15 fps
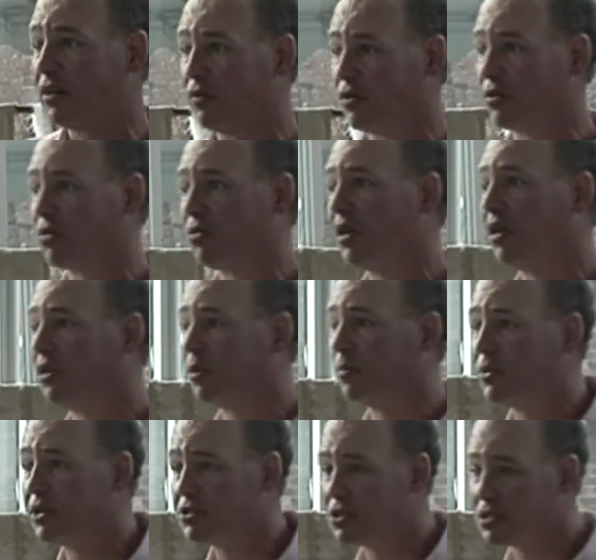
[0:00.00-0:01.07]
over 300
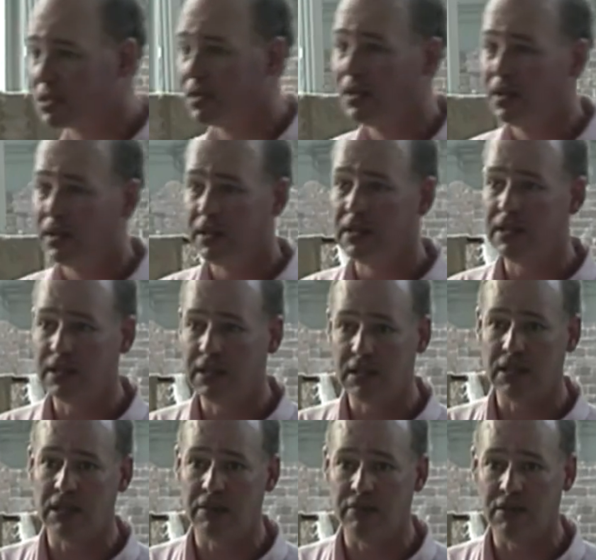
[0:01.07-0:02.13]
pitches in, a
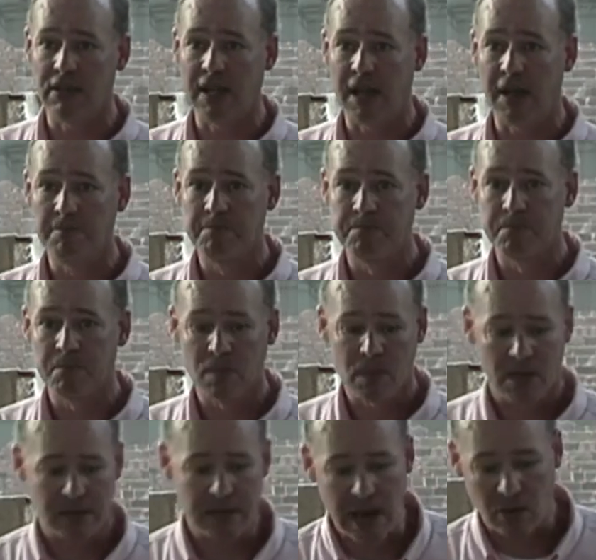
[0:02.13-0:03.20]
given game.
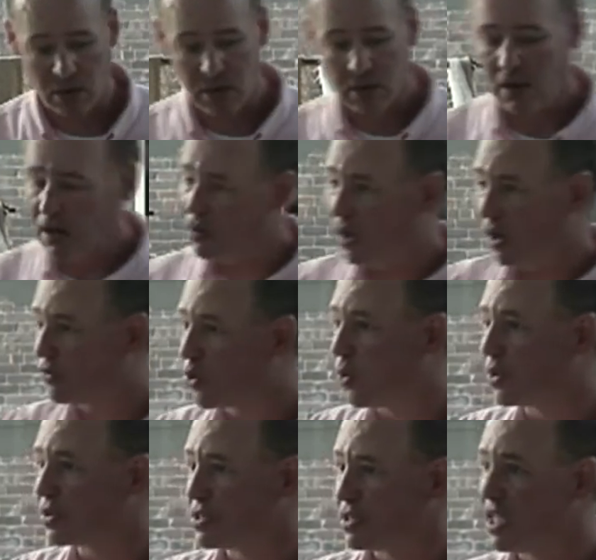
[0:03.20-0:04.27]
Now, of
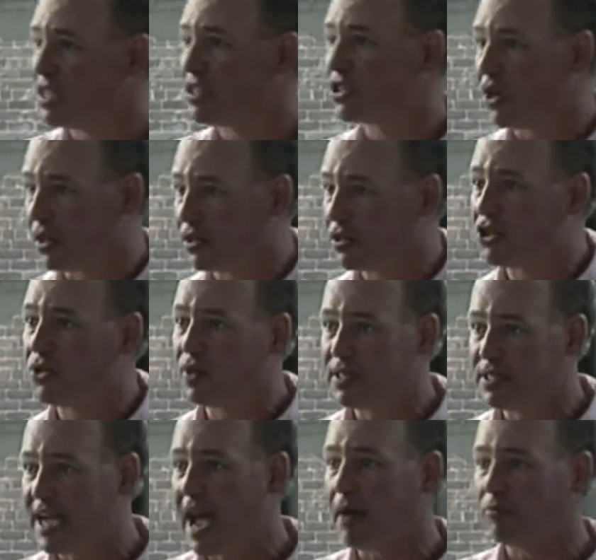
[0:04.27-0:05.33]
course, they started to
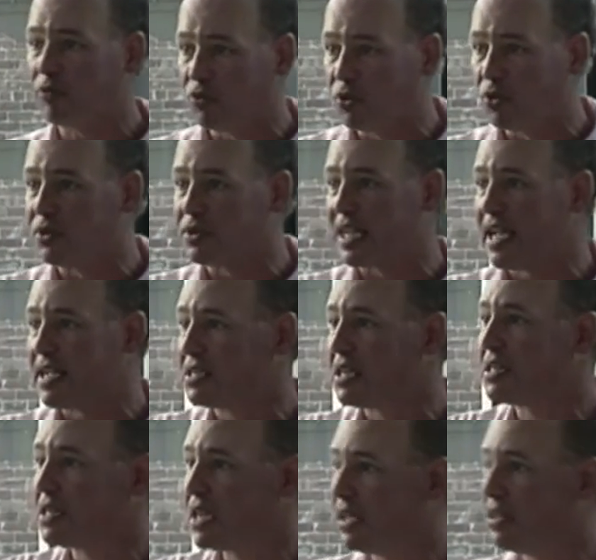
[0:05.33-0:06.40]
adapt the rules. As I
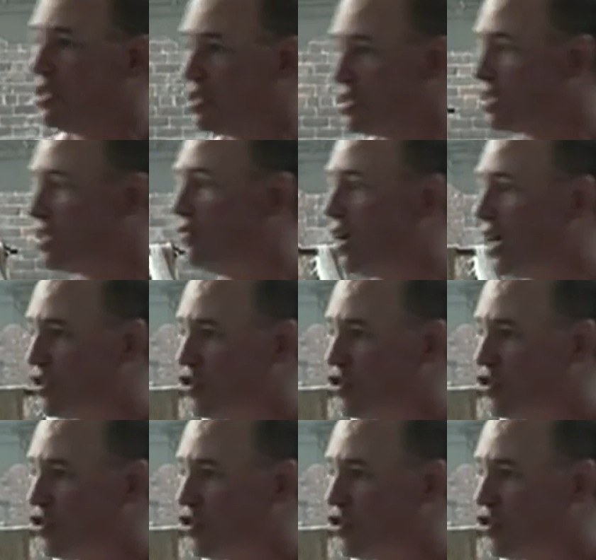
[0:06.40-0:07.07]
said, this is a very